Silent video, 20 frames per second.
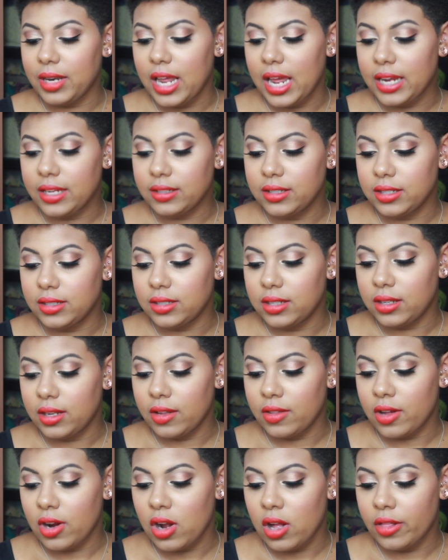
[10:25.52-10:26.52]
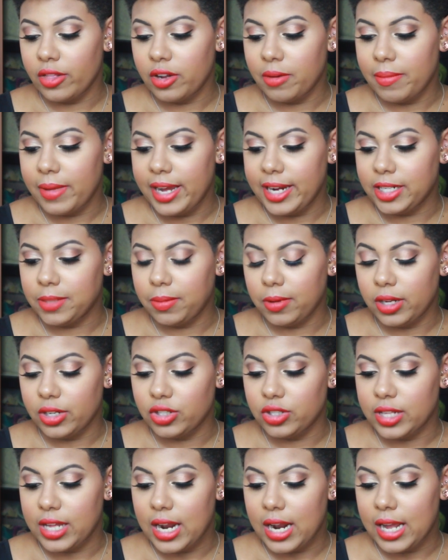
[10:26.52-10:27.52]
NYX, it's in their other baked
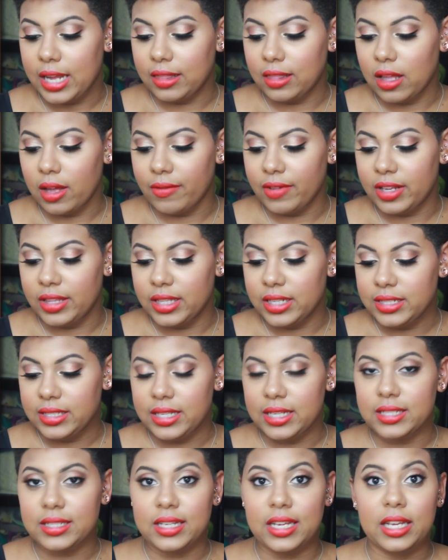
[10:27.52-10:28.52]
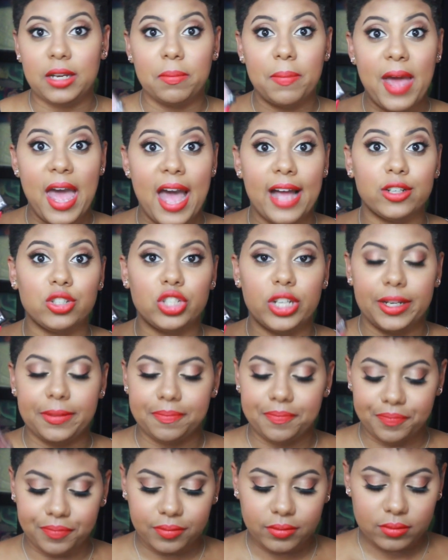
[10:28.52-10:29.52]
blush that I love, and this is in Passion.